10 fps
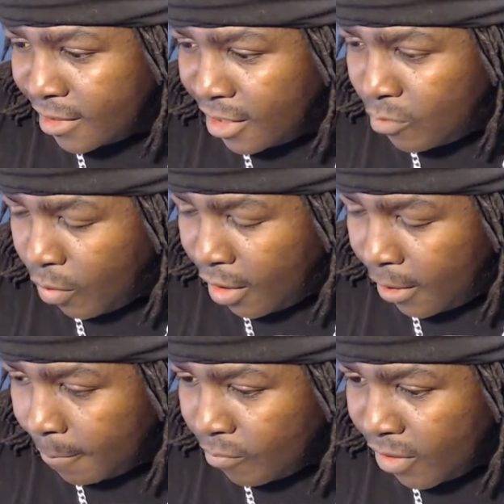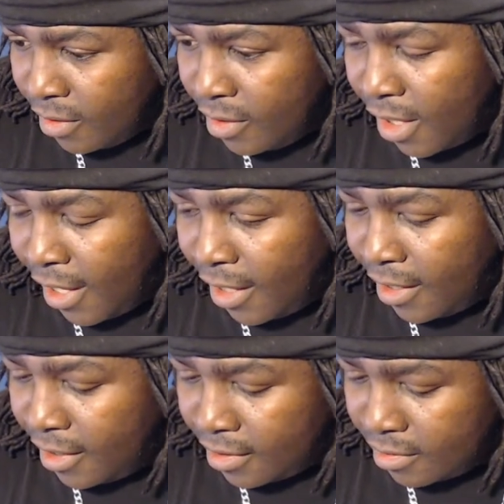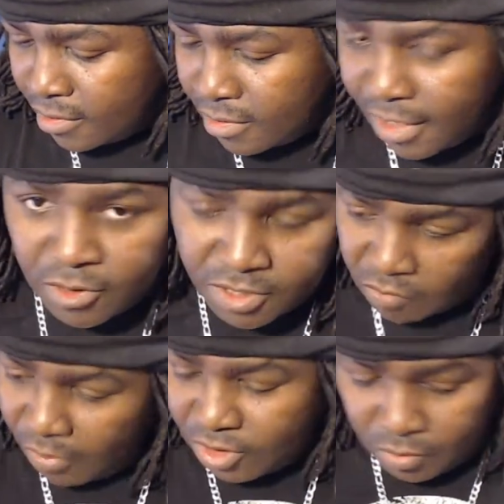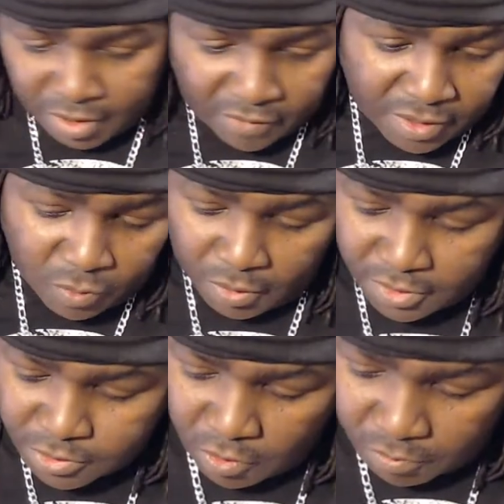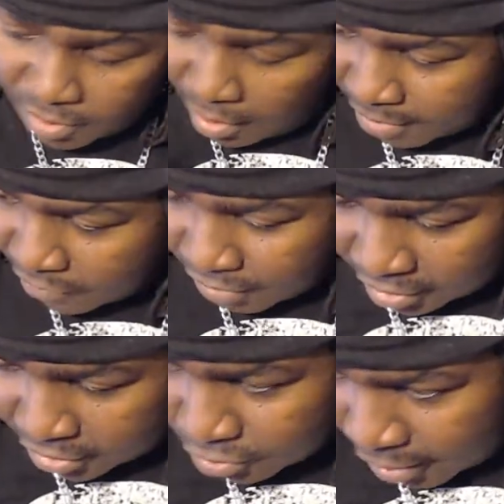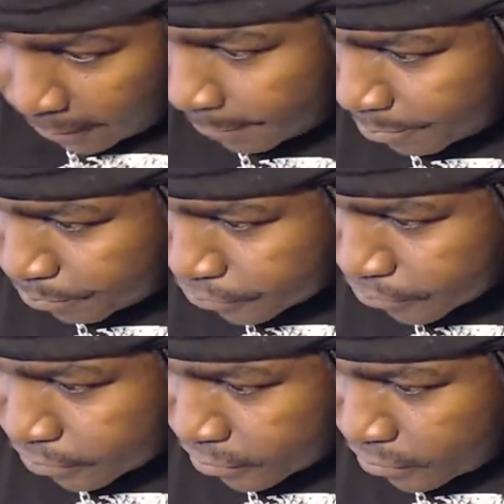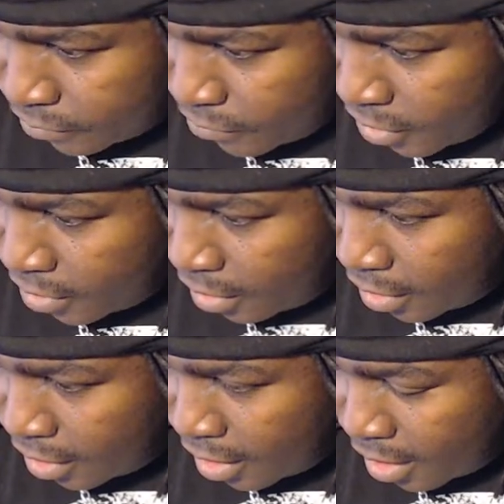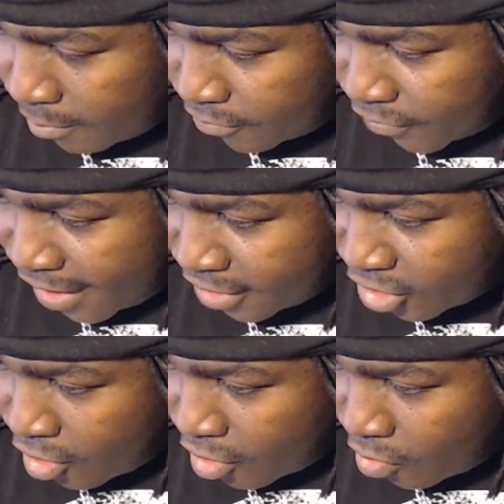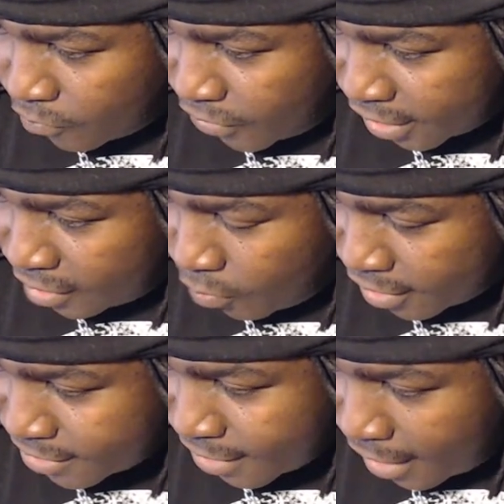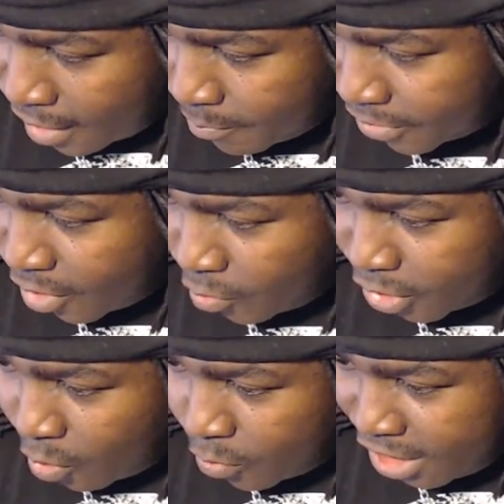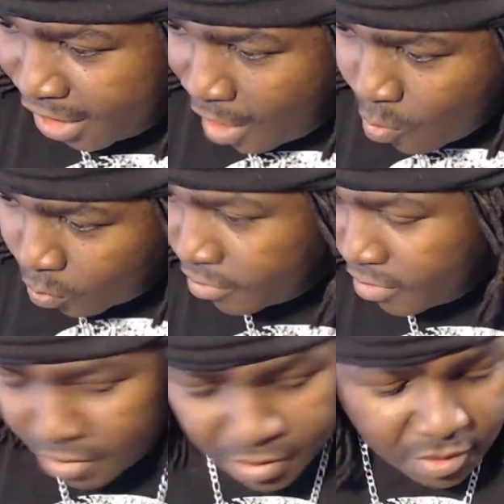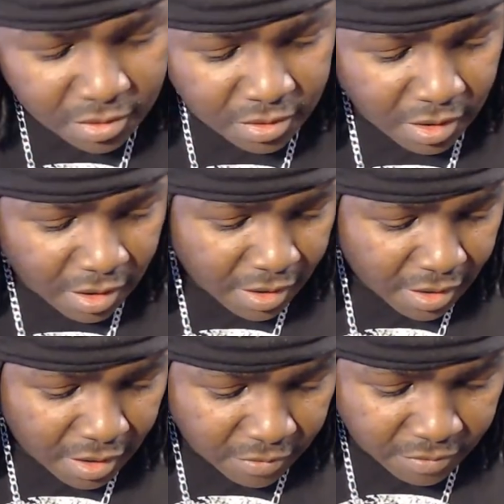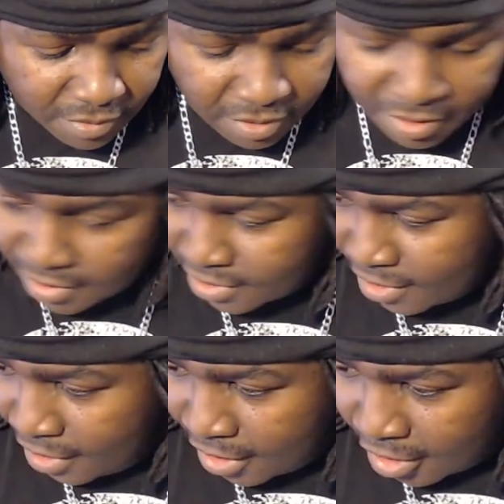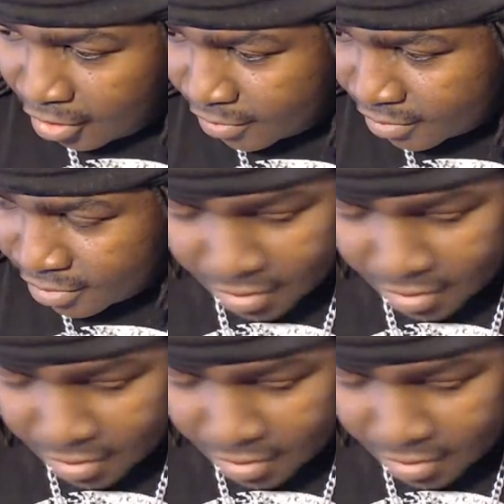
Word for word: It did one. And like you said, RetroDeath did one. So definitely going to do that. Um, fangirl, Vicky, what is up? Yo, yo, yo. Uh, good to see you here.